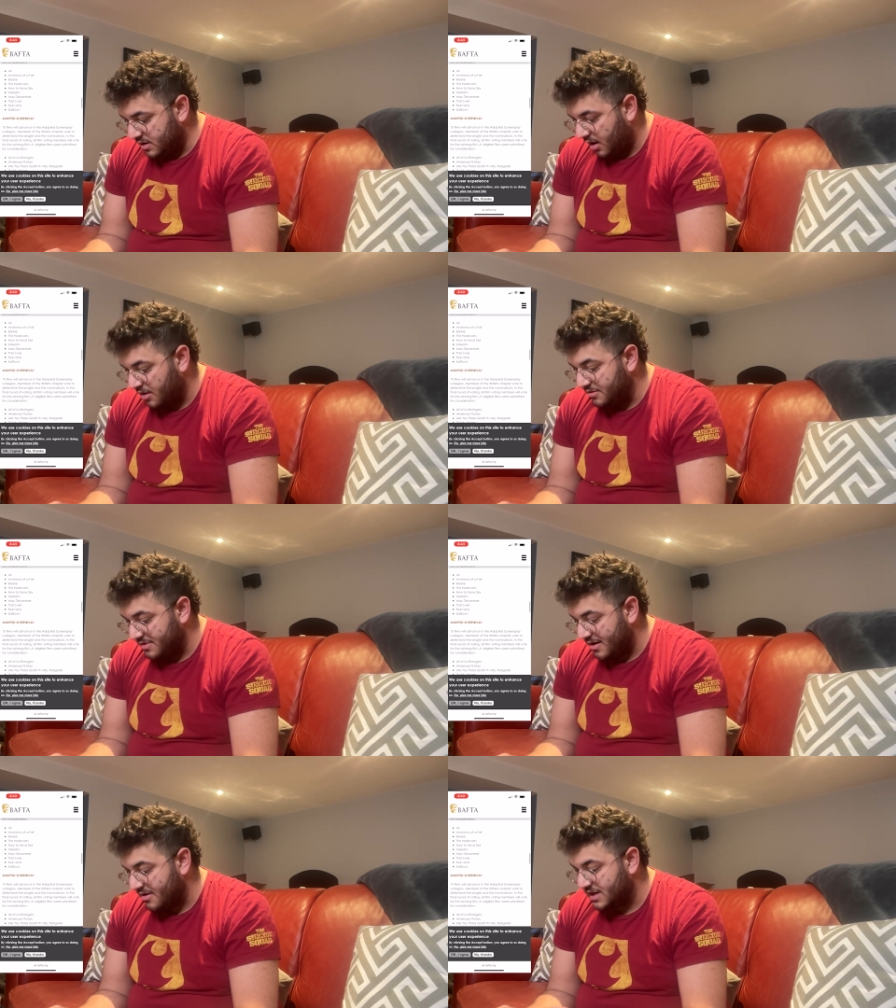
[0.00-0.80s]
Are you
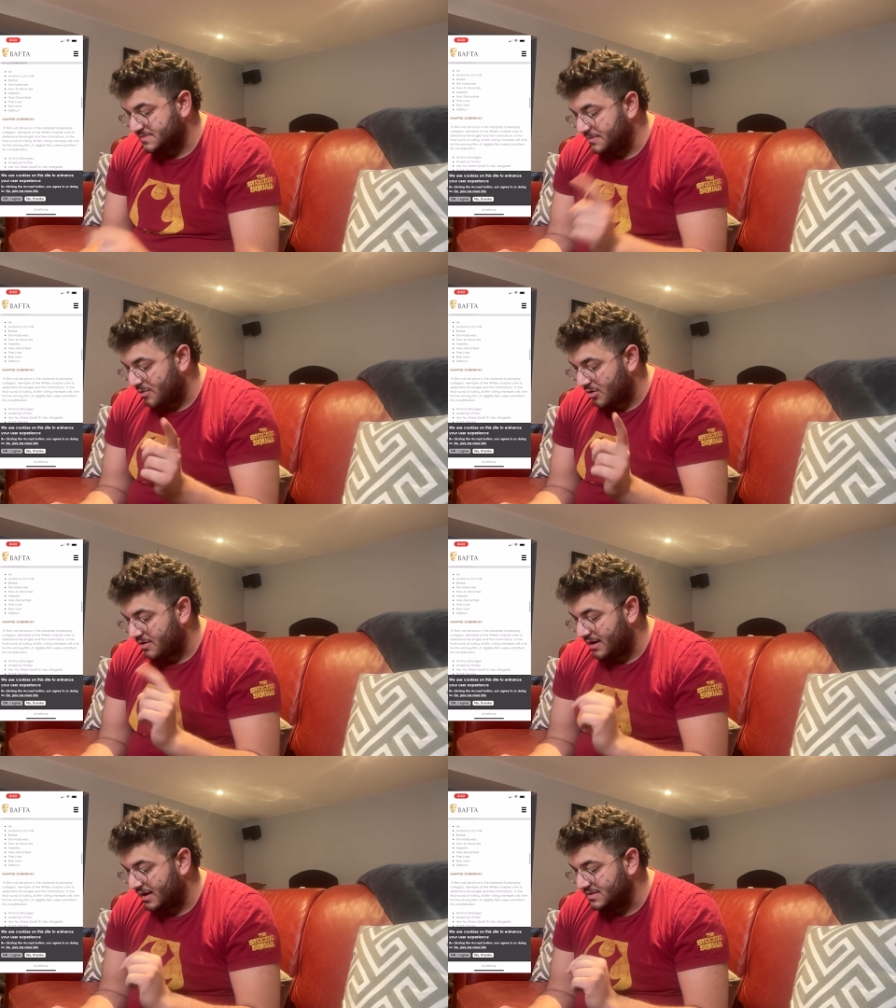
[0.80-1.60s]
there, guys? Me,
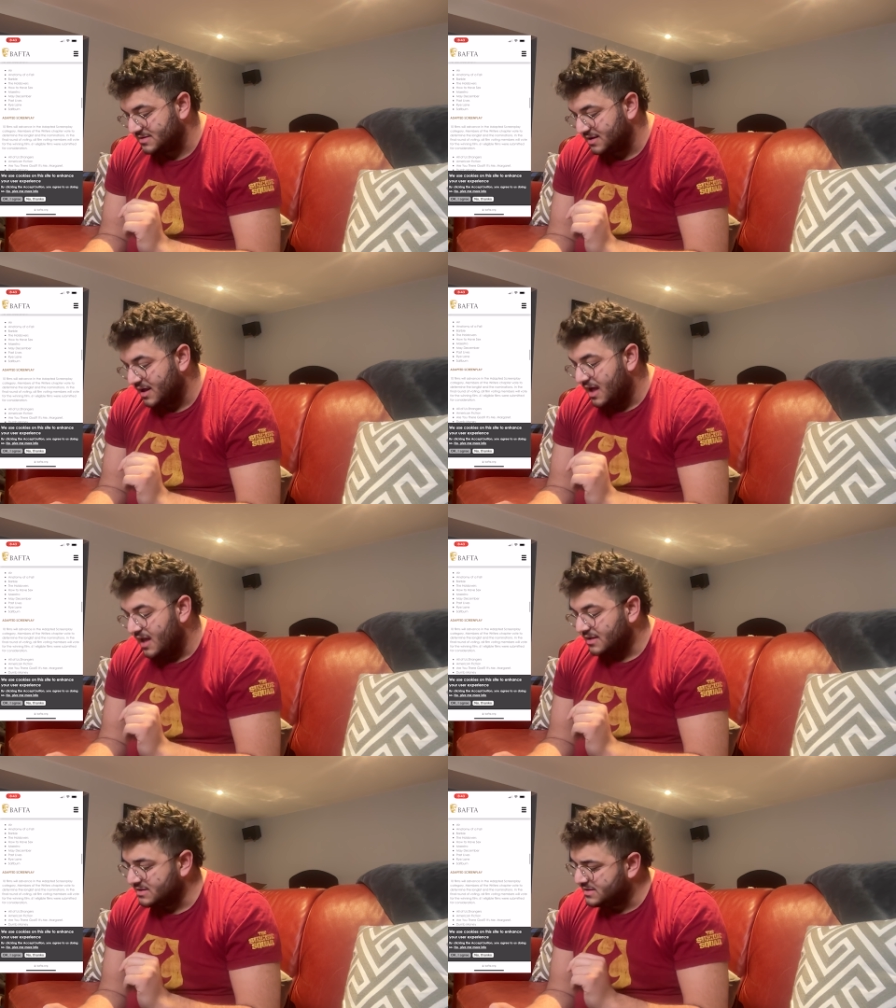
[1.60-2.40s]
Margaret Nice.
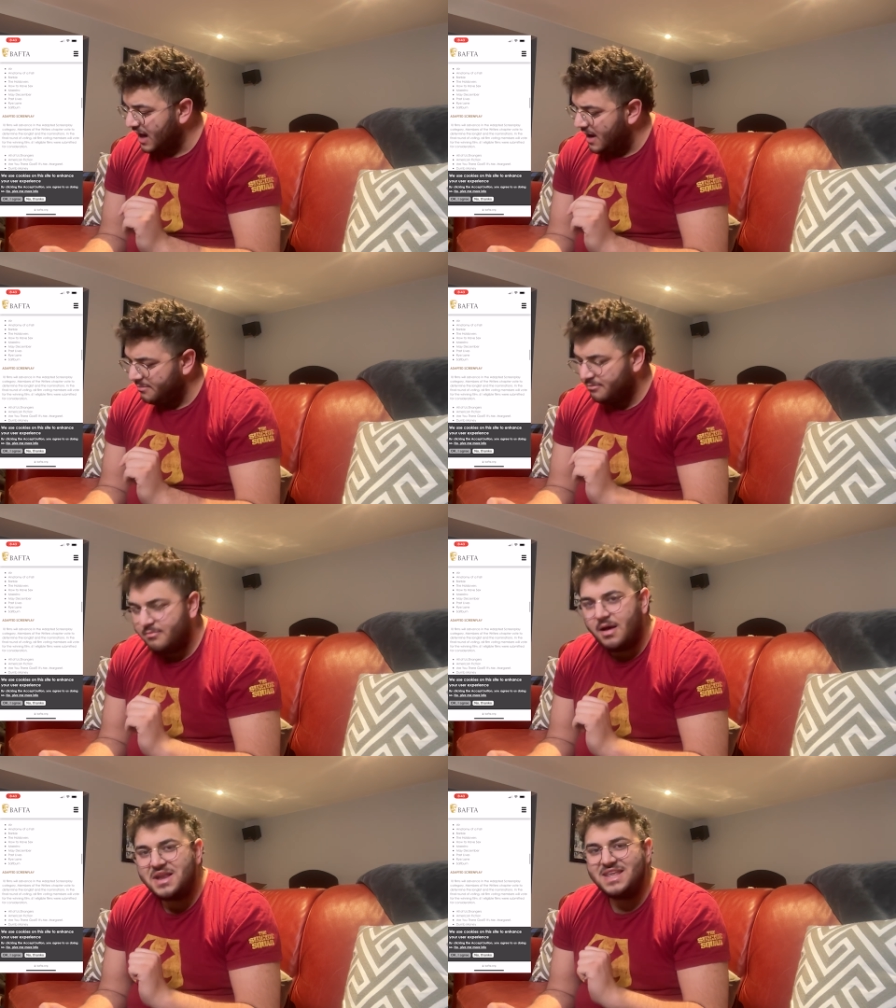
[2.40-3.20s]
Dumb
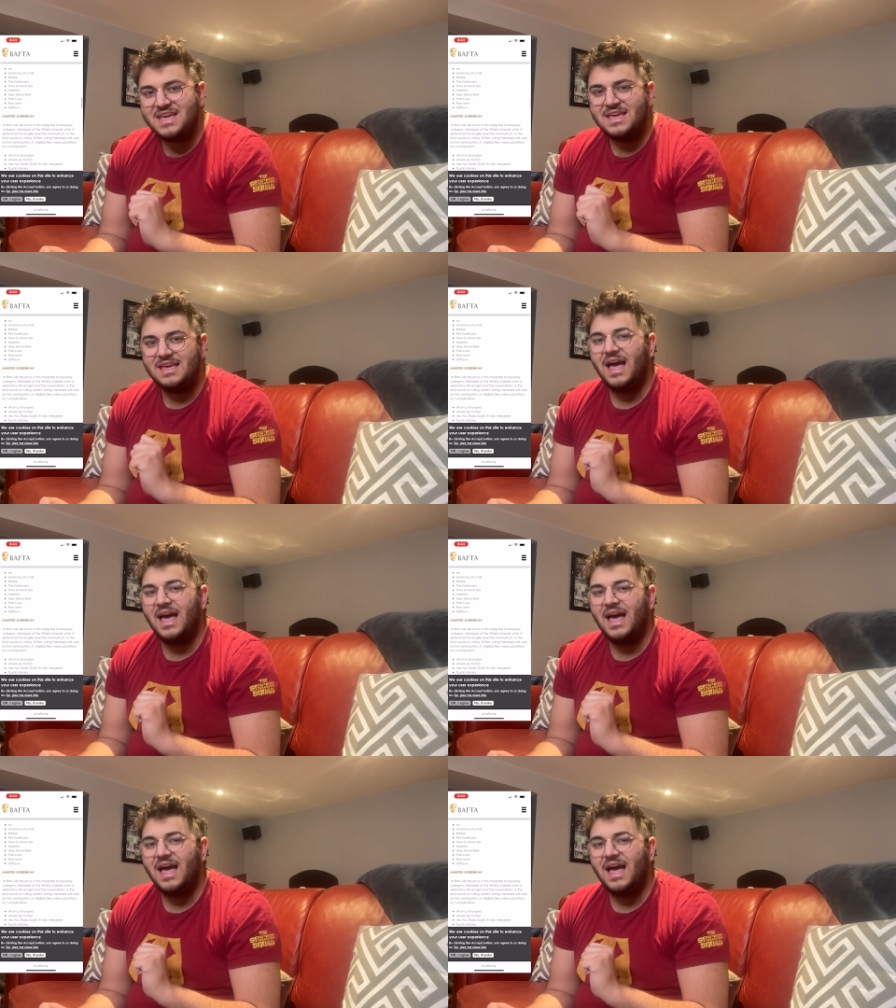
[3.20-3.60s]
Money.